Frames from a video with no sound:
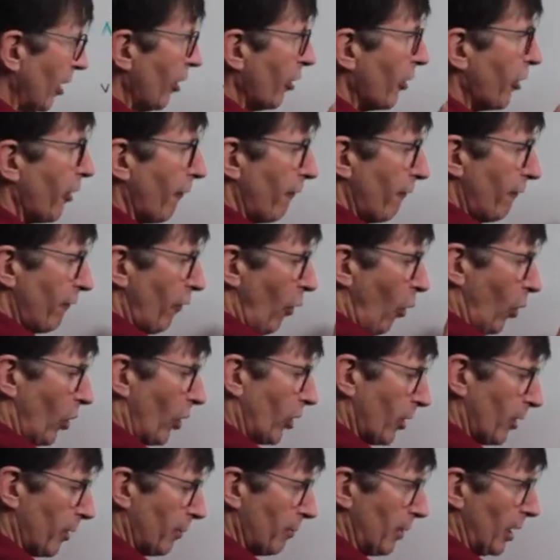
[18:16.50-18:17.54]
The
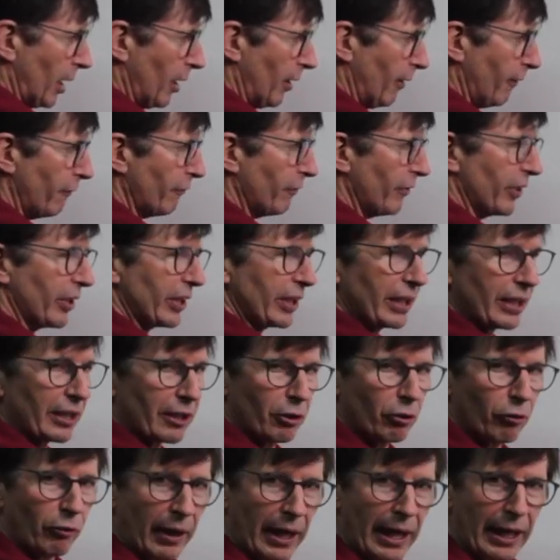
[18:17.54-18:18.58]
form of the
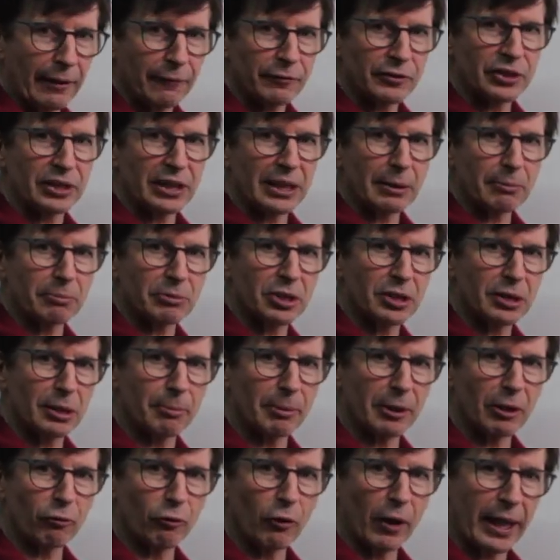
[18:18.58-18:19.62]
graph seems to
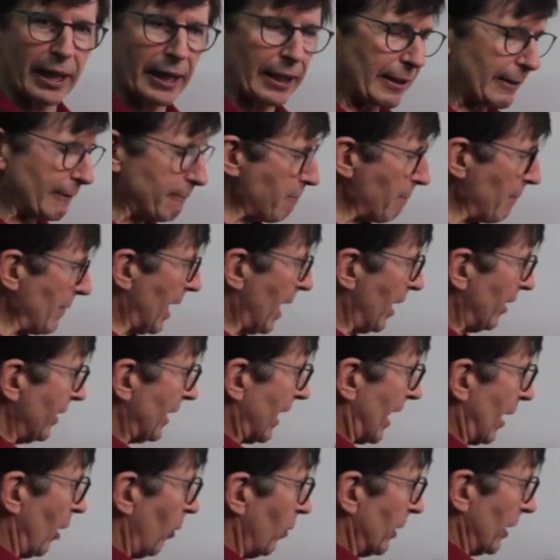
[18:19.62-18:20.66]
be right.
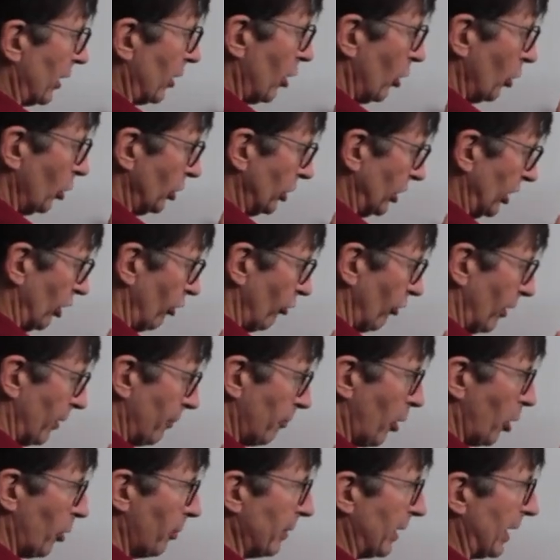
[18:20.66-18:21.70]
Now we know shear and
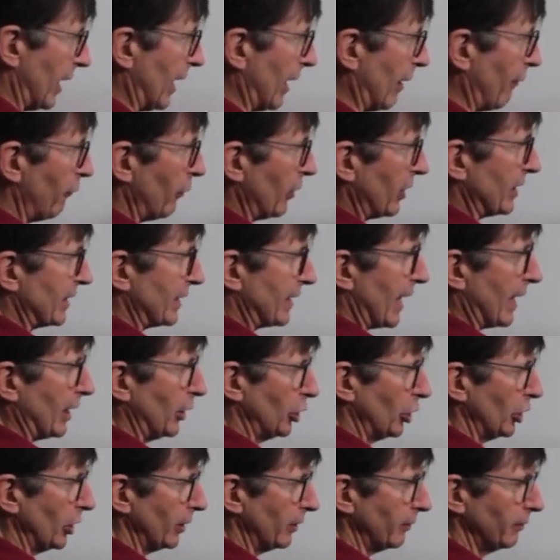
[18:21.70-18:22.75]
moment at every
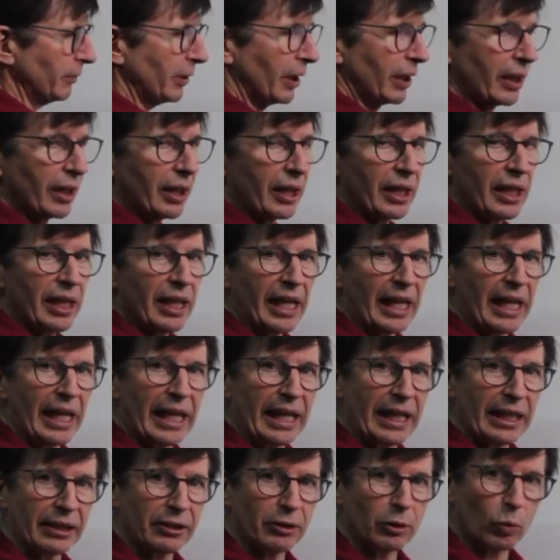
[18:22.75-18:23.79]
station.
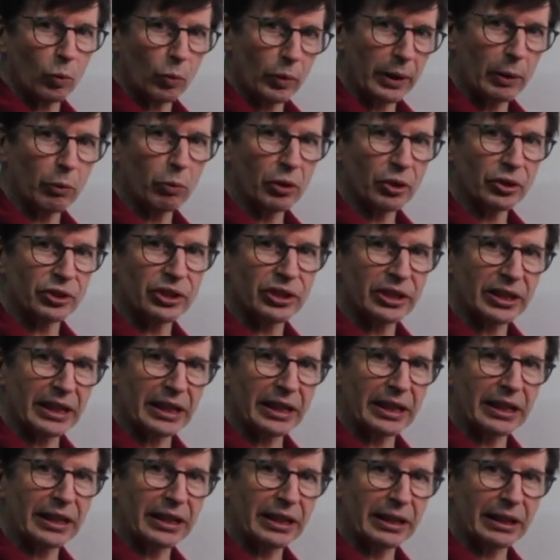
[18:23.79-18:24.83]
And we will
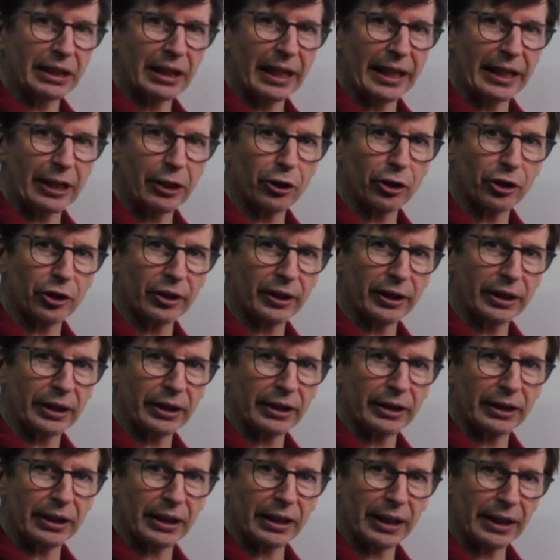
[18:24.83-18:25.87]
see later
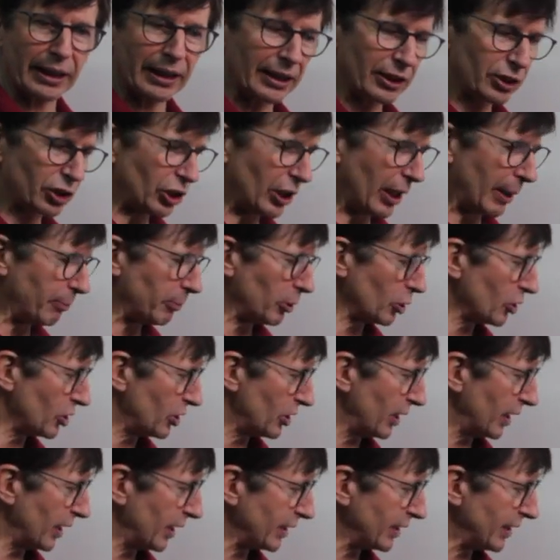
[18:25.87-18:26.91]
in, I guess, chapter
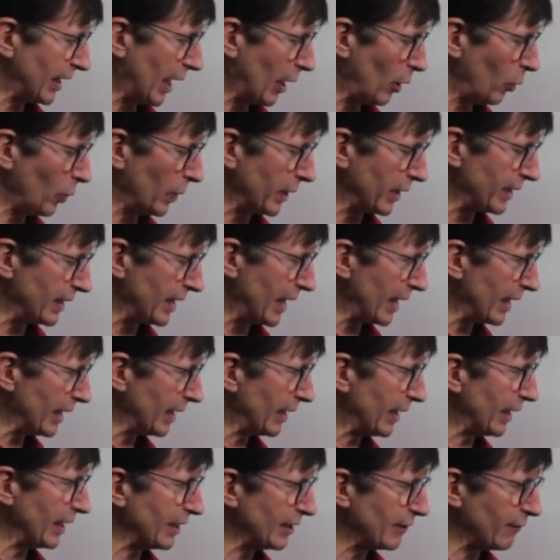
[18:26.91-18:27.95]
6, how we take
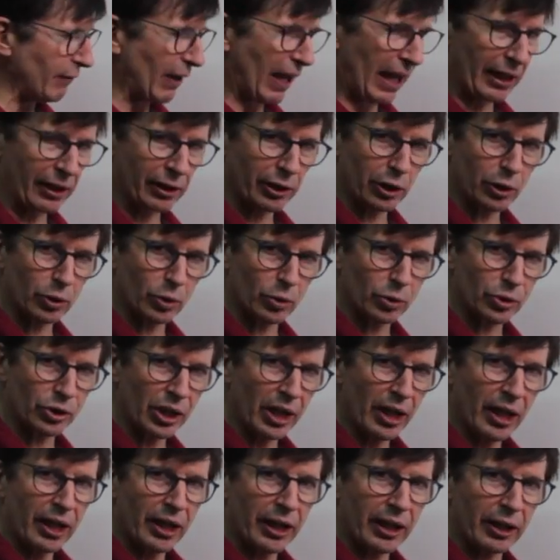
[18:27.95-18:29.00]
these values
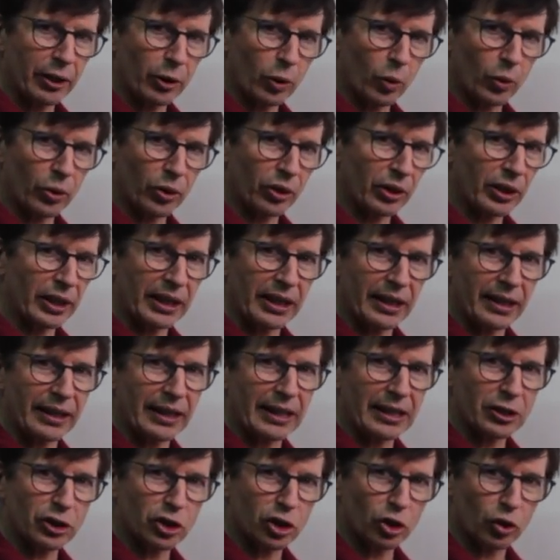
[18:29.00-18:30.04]
in order to get
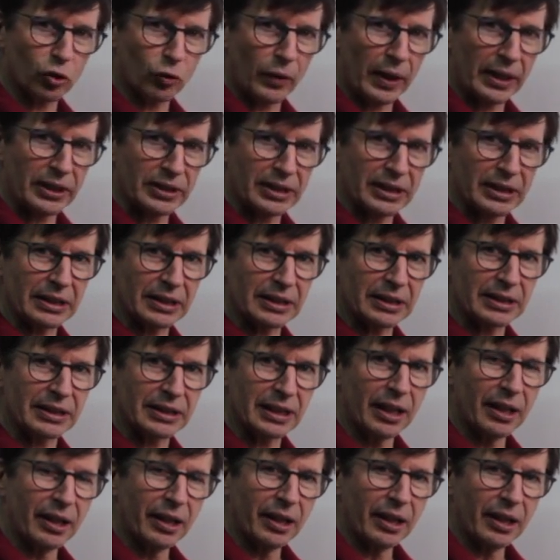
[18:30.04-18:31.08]
these stresses